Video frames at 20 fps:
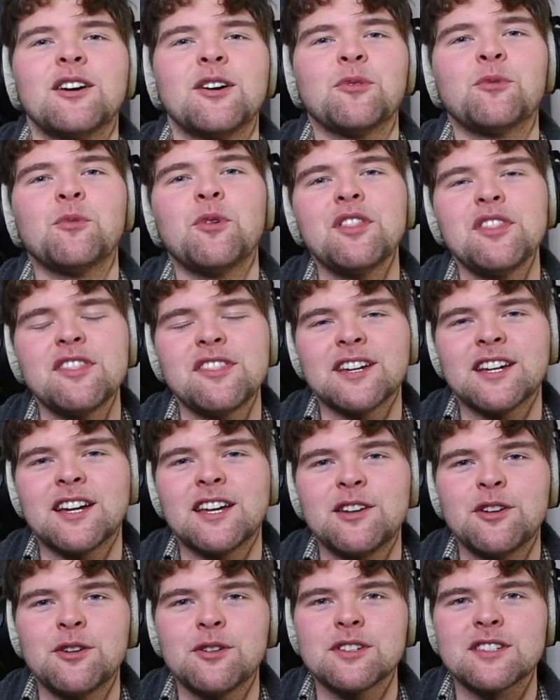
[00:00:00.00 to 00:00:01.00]
One thing I
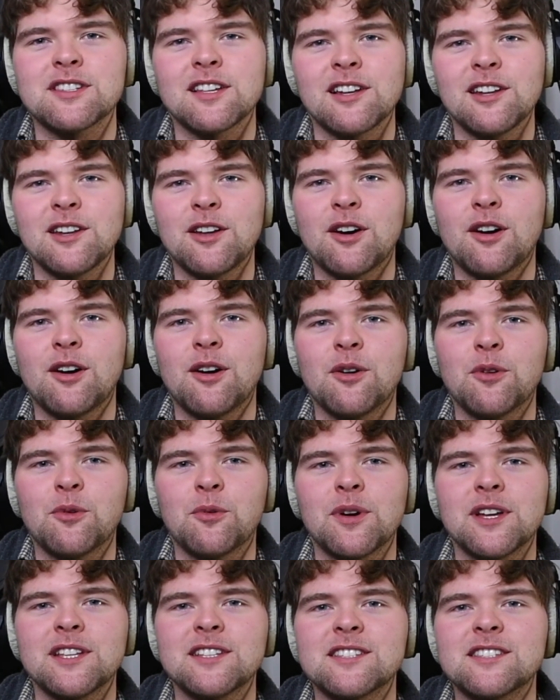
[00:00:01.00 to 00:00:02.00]
notice a lot
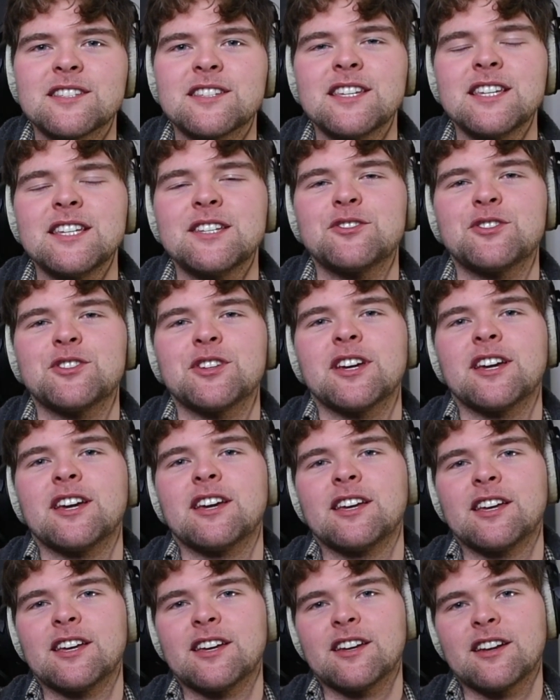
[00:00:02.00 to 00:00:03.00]
when
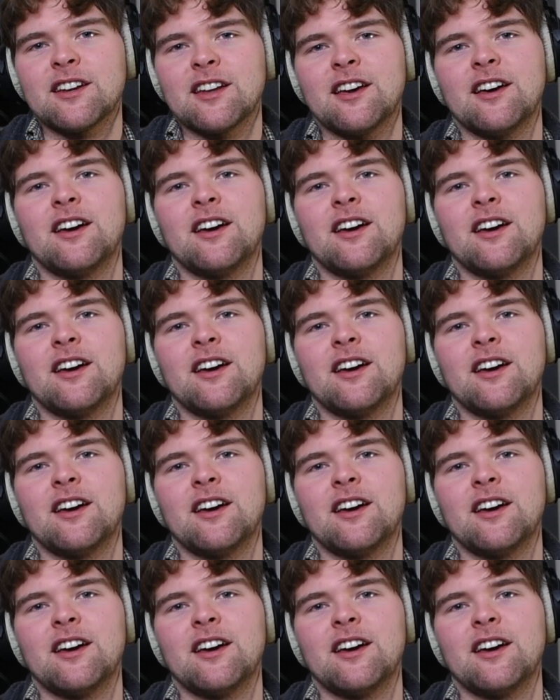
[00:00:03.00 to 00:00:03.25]
teaching